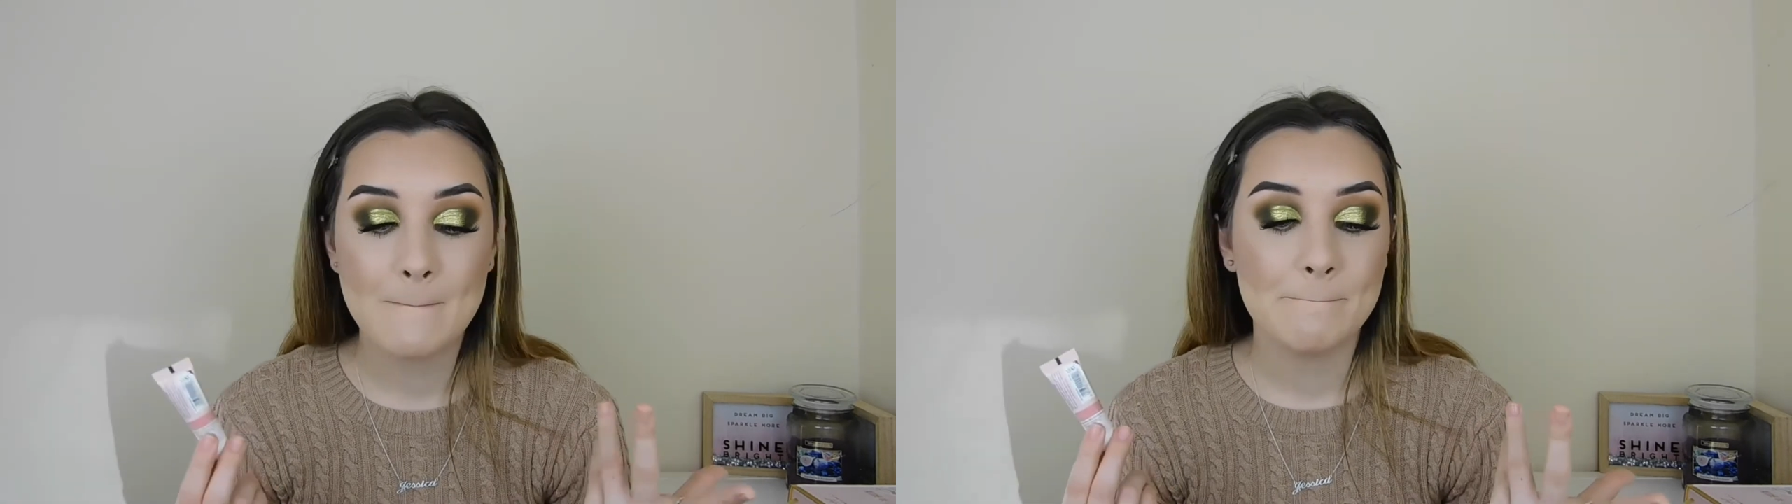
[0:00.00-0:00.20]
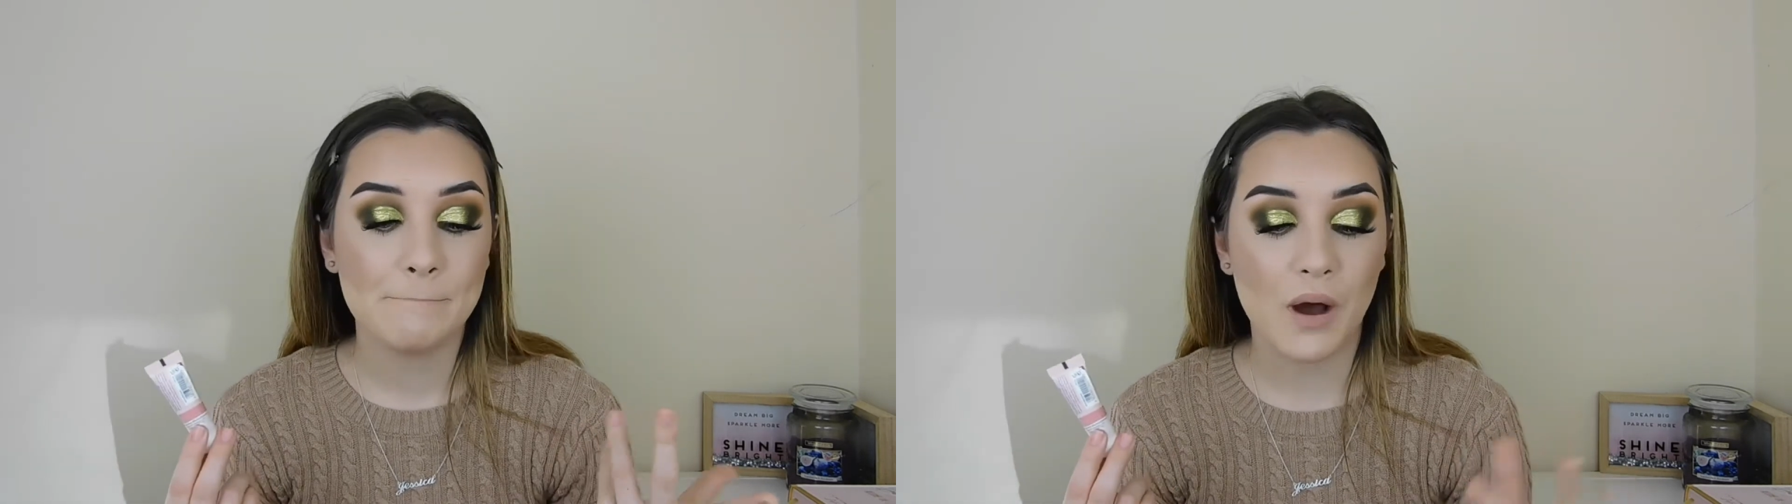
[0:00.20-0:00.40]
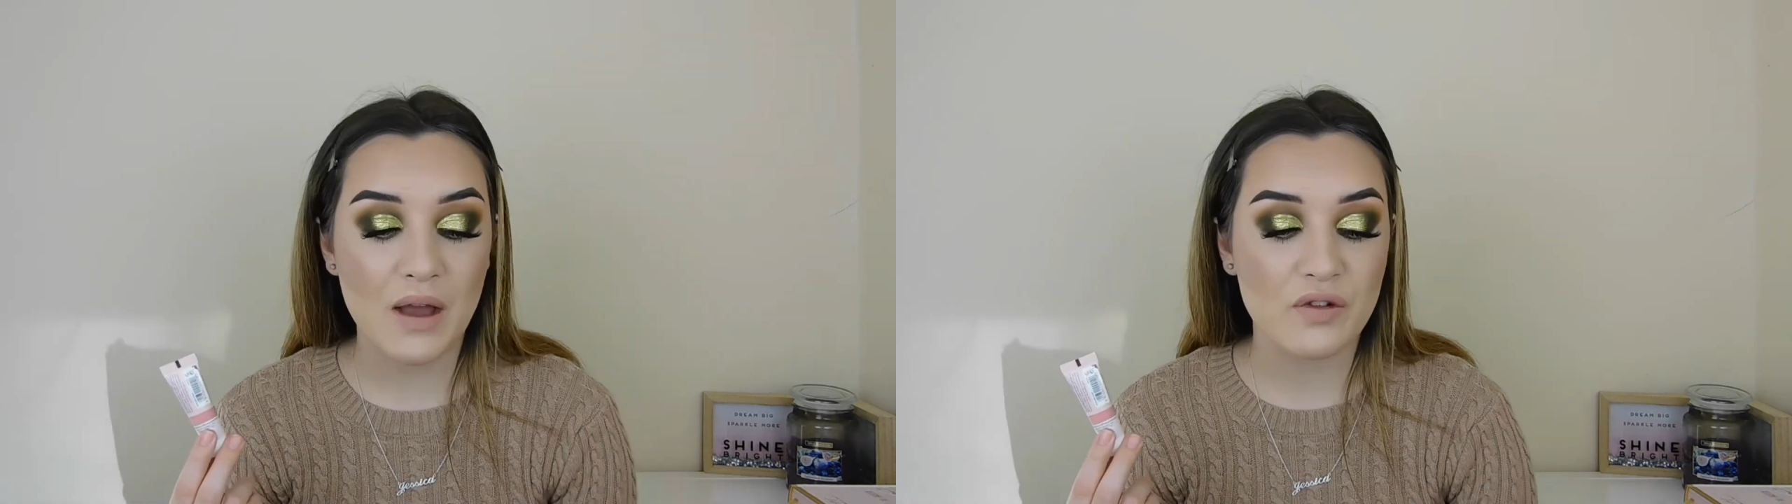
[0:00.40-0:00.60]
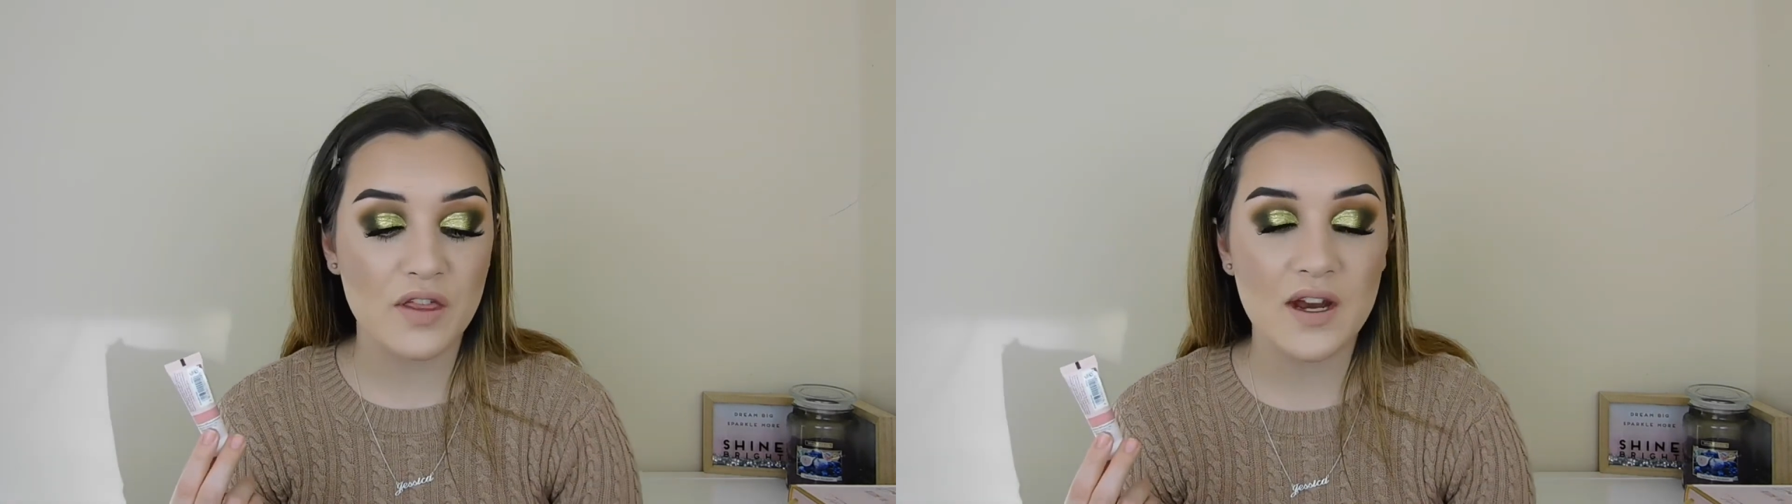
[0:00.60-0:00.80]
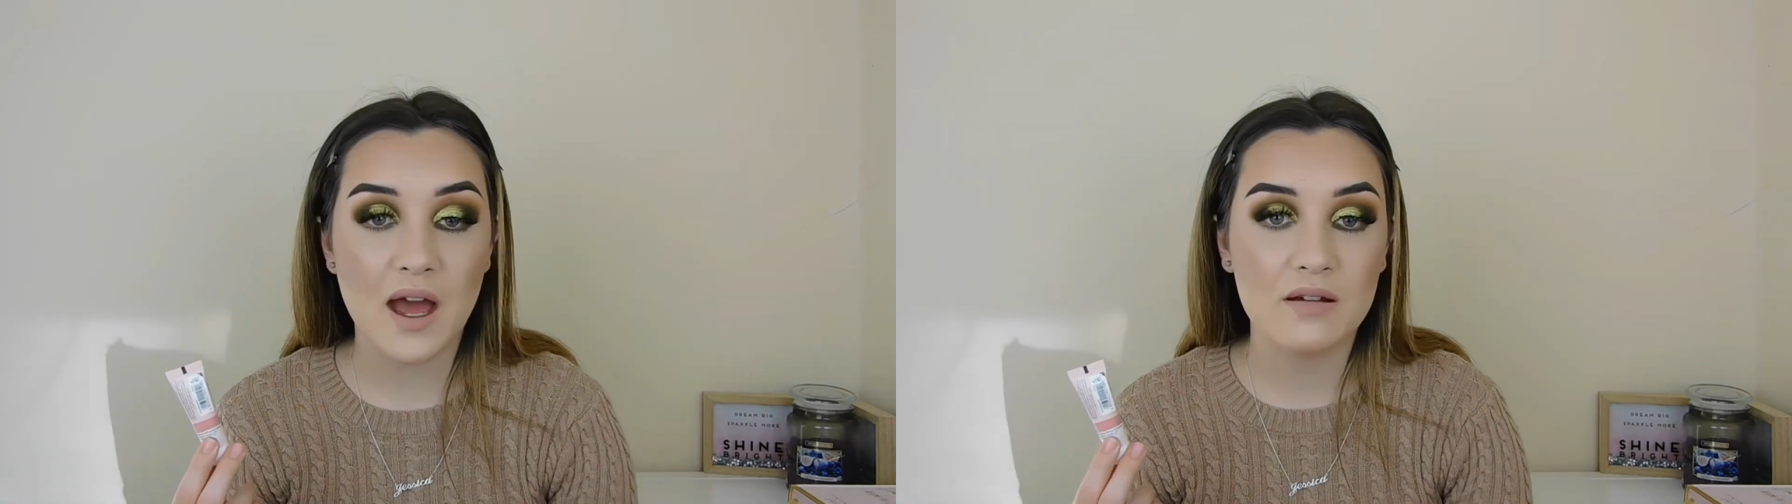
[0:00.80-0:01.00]
But
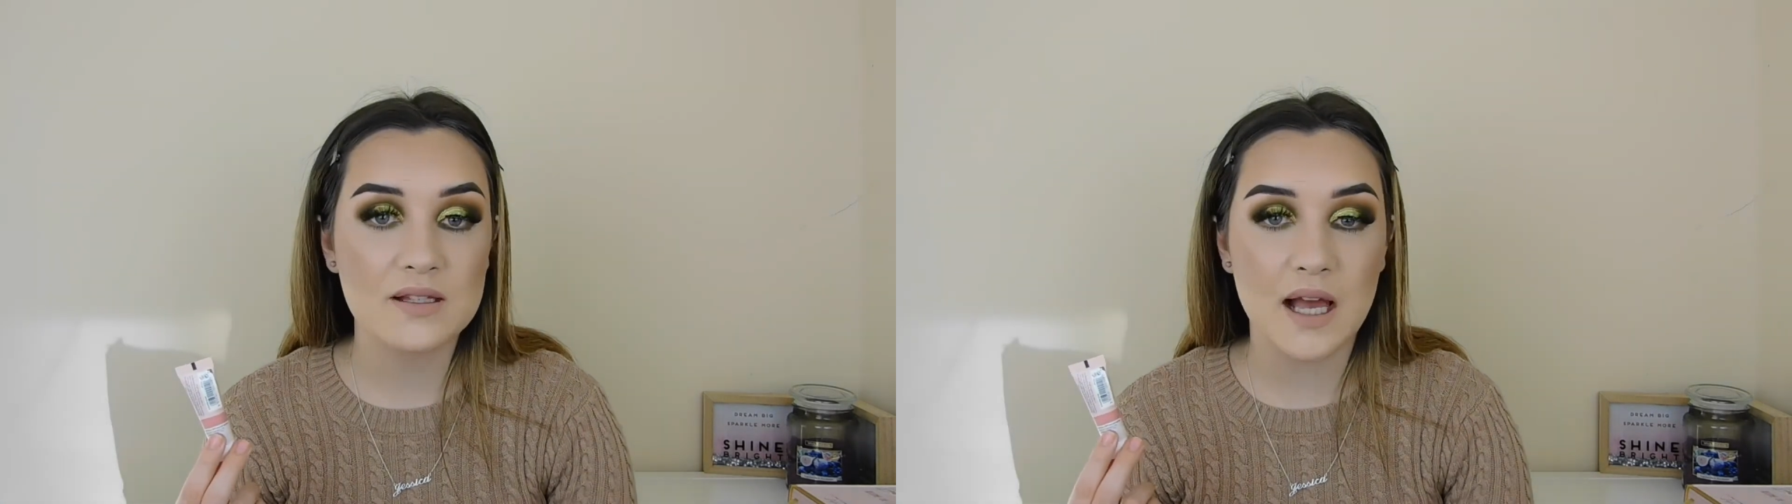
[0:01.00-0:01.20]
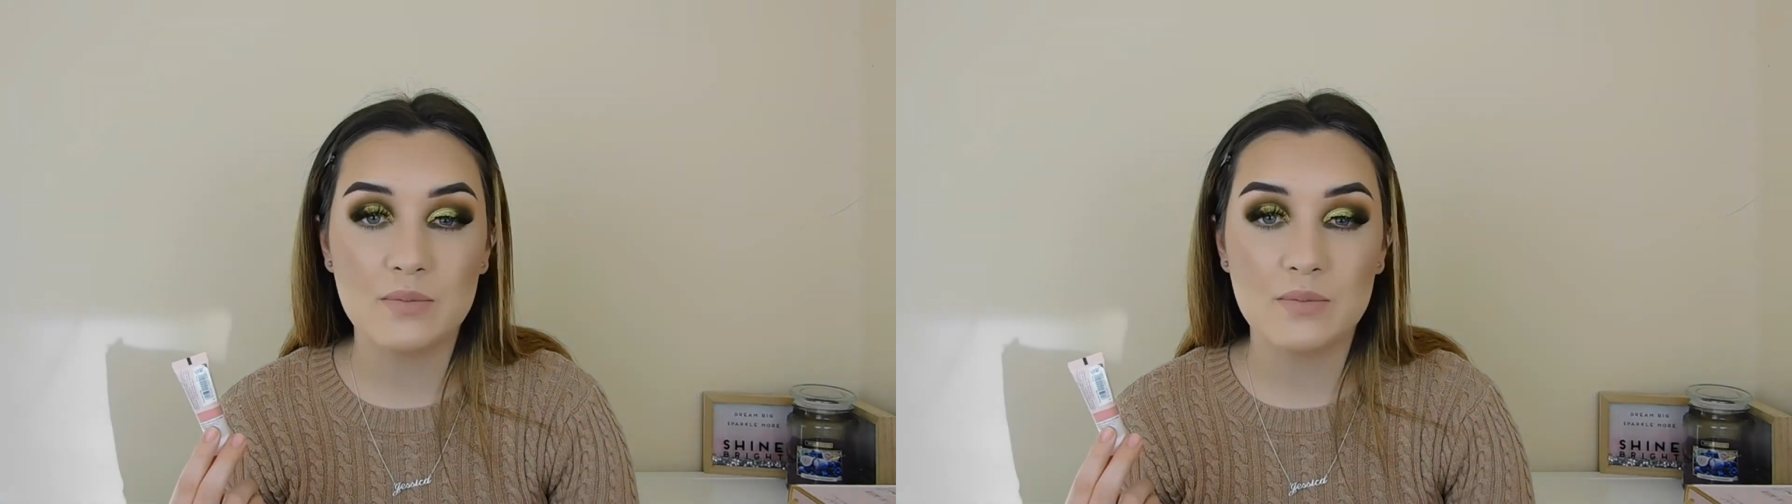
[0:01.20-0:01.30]
everything else I'm